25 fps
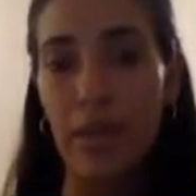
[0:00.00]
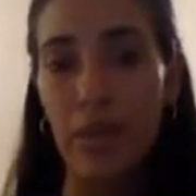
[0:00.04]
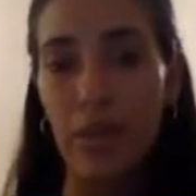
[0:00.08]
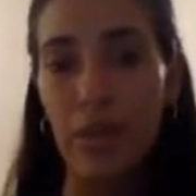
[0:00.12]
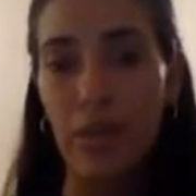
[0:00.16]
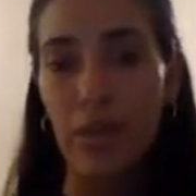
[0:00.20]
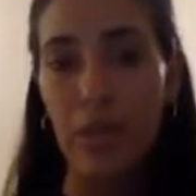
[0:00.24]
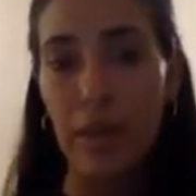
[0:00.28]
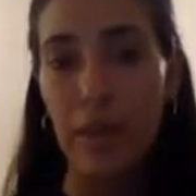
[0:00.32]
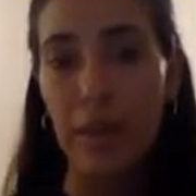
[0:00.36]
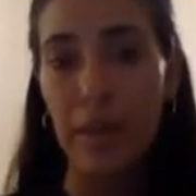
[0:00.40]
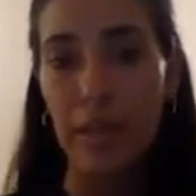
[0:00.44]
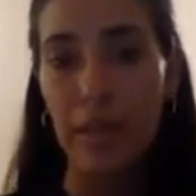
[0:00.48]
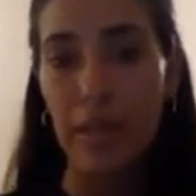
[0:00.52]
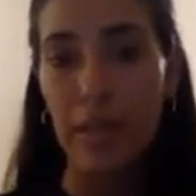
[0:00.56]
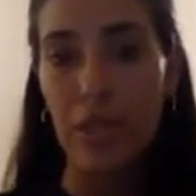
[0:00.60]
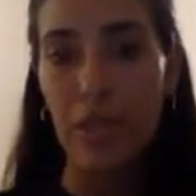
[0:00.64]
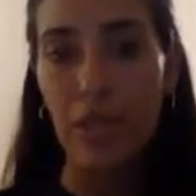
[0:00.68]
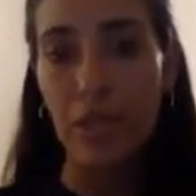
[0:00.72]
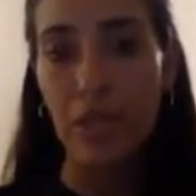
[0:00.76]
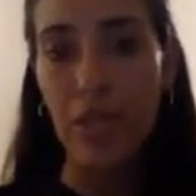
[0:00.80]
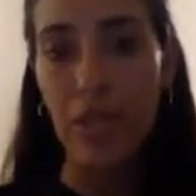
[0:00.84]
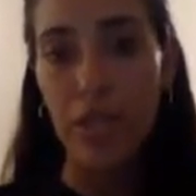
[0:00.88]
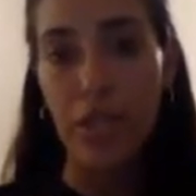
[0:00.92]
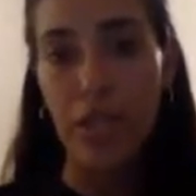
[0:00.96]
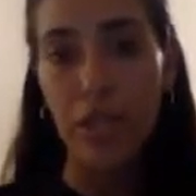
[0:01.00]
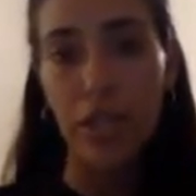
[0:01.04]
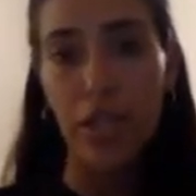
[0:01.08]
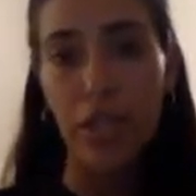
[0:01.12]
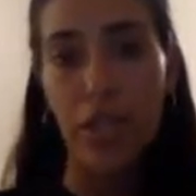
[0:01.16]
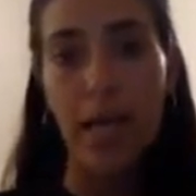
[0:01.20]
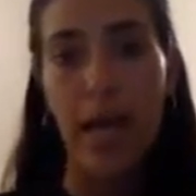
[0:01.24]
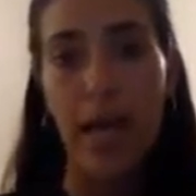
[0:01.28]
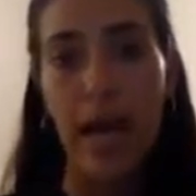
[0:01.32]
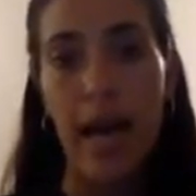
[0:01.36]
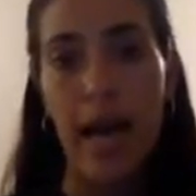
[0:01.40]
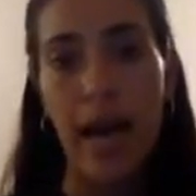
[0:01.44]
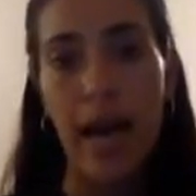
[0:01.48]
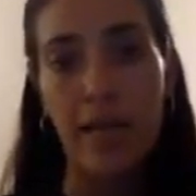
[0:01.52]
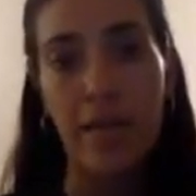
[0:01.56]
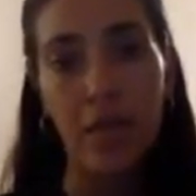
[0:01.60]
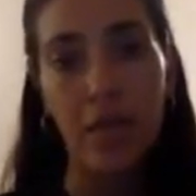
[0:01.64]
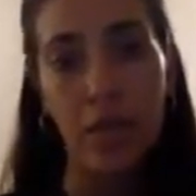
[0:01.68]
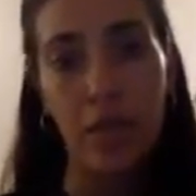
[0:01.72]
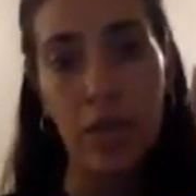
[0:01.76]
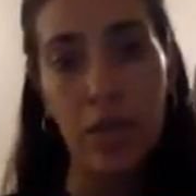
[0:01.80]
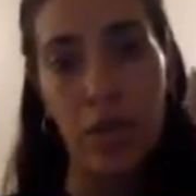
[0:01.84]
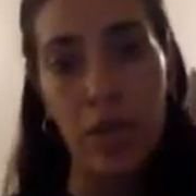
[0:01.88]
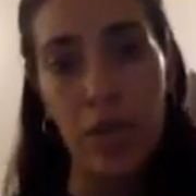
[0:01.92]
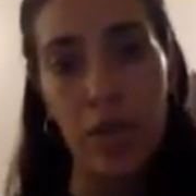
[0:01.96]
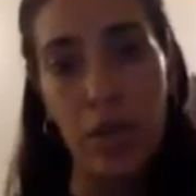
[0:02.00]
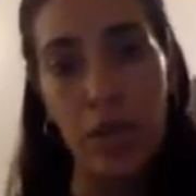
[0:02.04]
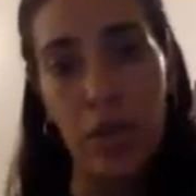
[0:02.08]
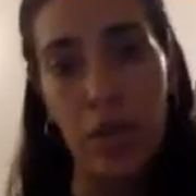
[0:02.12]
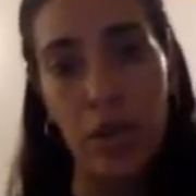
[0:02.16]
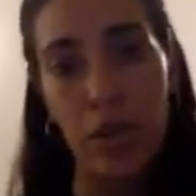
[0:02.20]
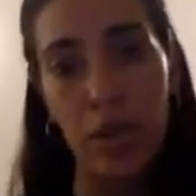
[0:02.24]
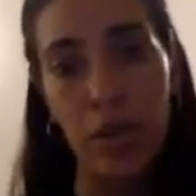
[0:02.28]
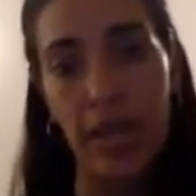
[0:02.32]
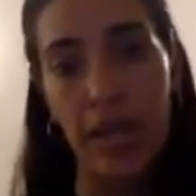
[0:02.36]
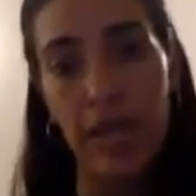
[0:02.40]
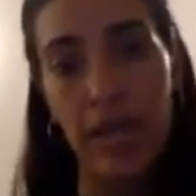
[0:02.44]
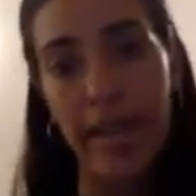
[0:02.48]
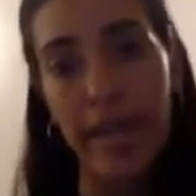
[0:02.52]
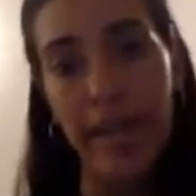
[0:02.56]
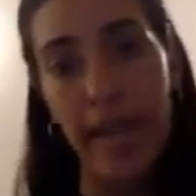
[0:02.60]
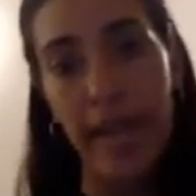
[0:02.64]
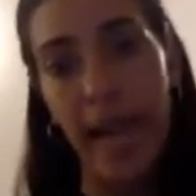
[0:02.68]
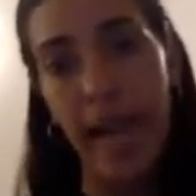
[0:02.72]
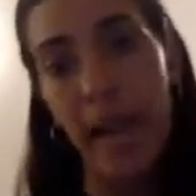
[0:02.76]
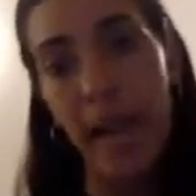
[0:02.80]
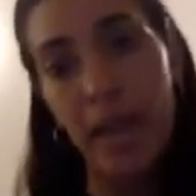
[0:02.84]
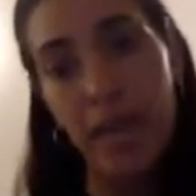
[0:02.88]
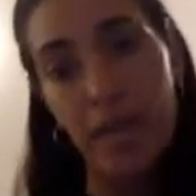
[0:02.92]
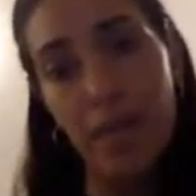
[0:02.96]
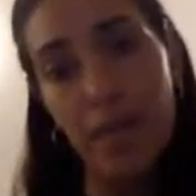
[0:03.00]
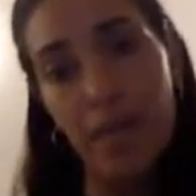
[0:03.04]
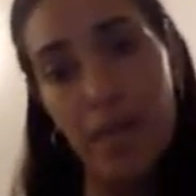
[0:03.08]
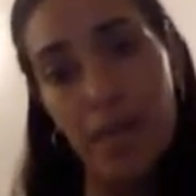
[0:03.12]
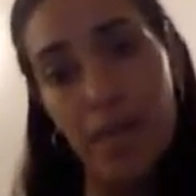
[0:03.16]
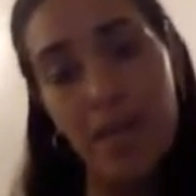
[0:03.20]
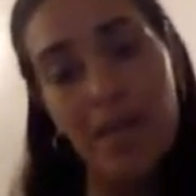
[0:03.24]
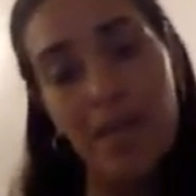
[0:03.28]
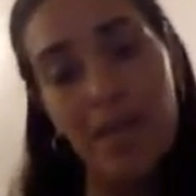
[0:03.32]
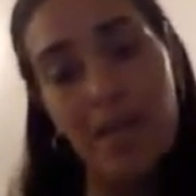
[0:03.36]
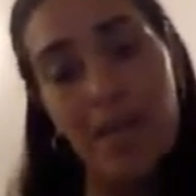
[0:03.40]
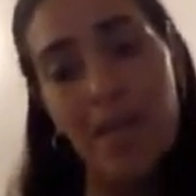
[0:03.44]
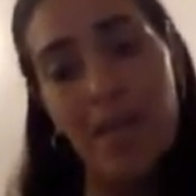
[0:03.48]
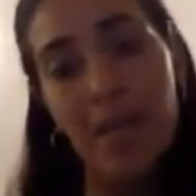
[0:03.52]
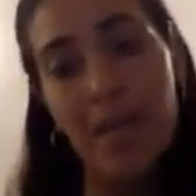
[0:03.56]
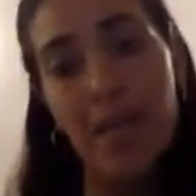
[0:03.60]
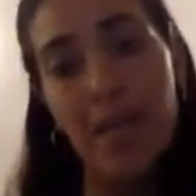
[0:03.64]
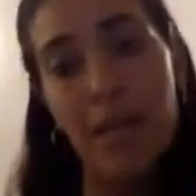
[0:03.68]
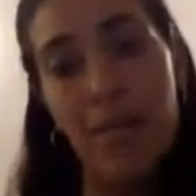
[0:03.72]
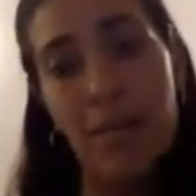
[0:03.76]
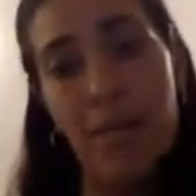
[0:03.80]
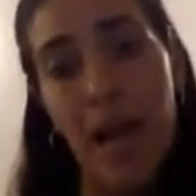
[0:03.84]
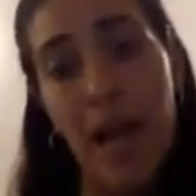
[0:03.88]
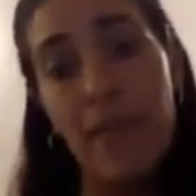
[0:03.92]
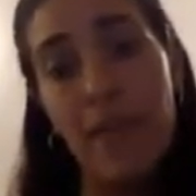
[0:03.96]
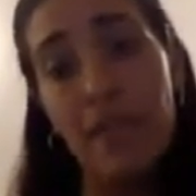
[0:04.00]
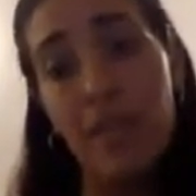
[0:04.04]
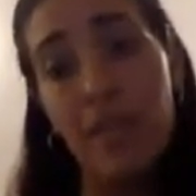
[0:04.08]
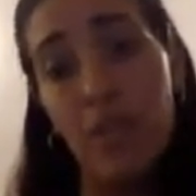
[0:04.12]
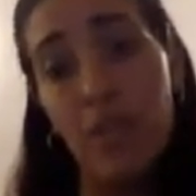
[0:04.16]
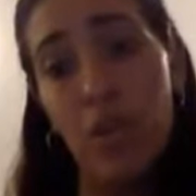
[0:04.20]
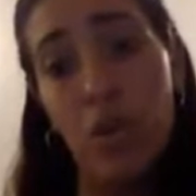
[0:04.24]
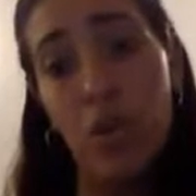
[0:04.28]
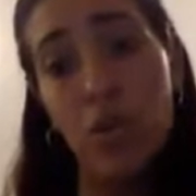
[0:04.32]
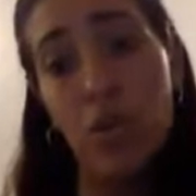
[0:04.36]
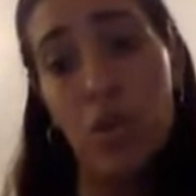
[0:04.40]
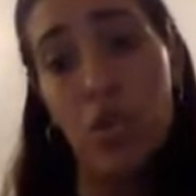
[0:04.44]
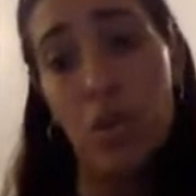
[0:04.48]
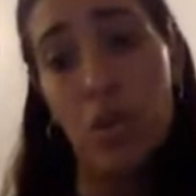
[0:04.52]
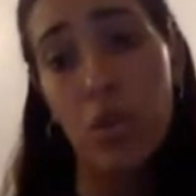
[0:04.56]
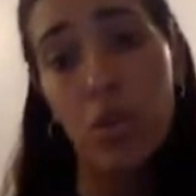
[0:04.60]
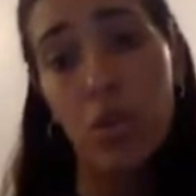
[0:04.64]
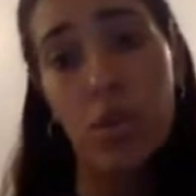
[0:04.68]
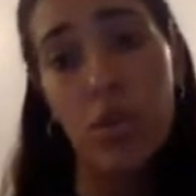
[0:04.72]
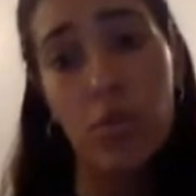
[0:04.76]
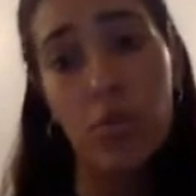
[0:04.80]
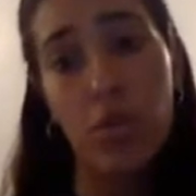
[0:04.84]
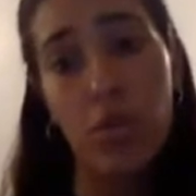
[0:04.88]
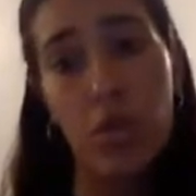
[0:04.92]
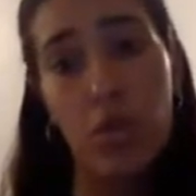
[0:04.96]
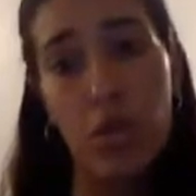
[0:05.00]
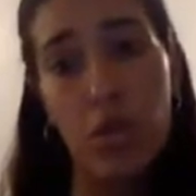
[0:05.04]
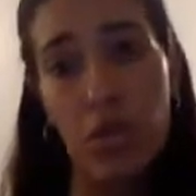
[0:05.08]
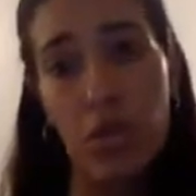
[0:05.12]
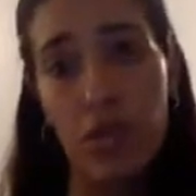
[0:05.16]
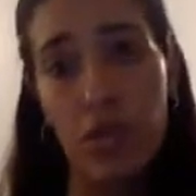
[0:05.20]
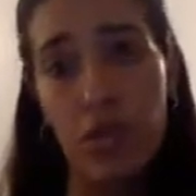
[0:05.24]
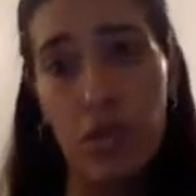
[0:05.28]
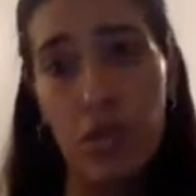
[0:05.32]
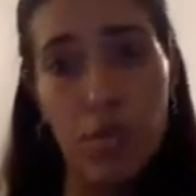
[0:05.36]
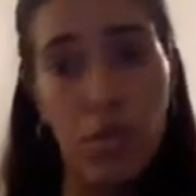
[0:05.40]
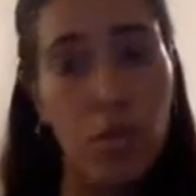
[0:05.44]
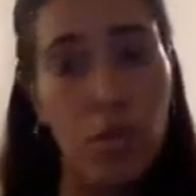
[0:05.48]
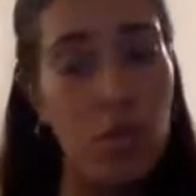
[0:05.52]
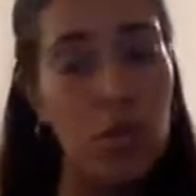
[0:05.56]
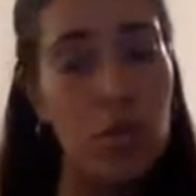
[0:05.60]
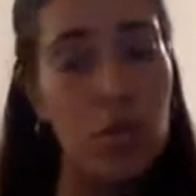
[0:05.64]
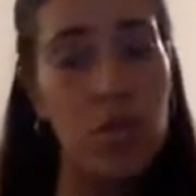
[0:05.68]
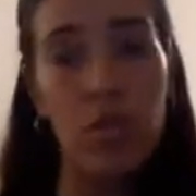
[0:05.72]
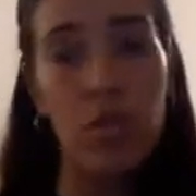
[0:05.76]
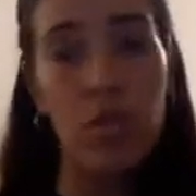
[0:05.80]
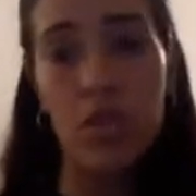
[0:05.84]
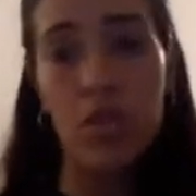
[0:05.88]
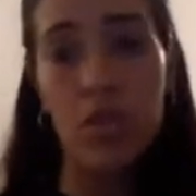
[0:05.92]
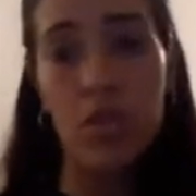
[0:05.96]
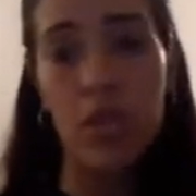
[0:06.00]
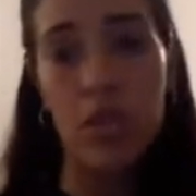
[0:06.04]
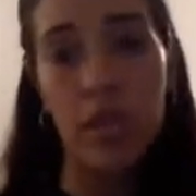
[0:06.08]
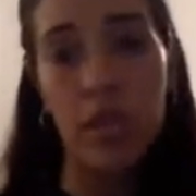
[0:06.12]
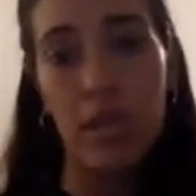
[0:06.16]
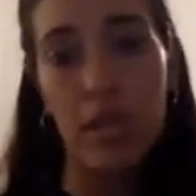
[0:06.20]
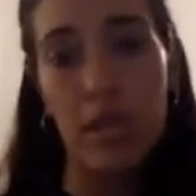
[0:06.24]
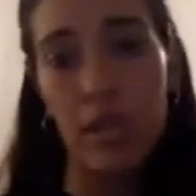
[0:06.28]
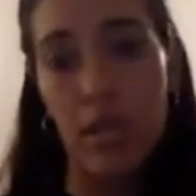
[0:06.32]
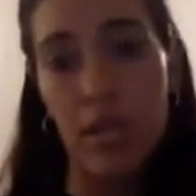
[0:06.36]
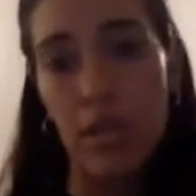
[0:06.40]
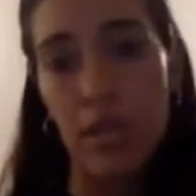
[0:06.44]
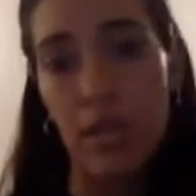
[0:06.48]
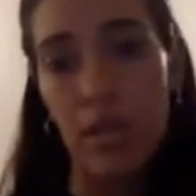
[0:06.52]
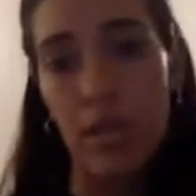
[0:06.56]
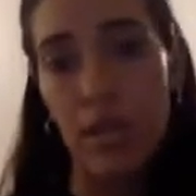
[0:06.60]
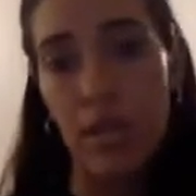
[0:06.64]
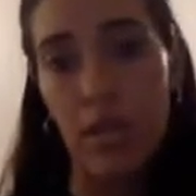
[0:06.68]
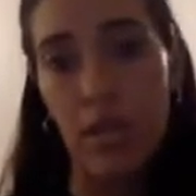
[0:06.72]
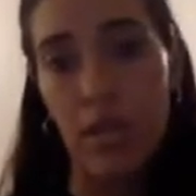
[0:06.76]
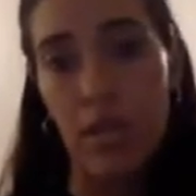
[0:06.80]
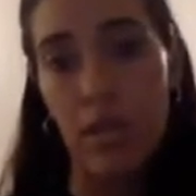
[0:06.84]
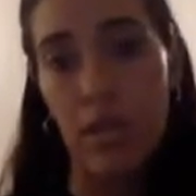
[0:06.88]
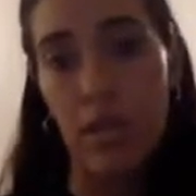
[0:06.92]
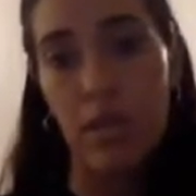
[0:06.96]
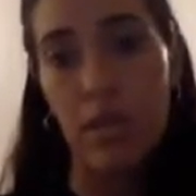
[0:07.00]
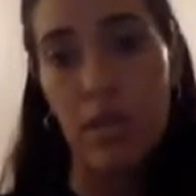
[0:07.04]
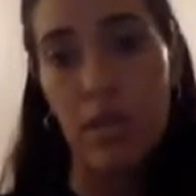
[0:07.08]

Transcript: So that means you can actually have your logo in the app, have it also on the progress report, also on the assessment.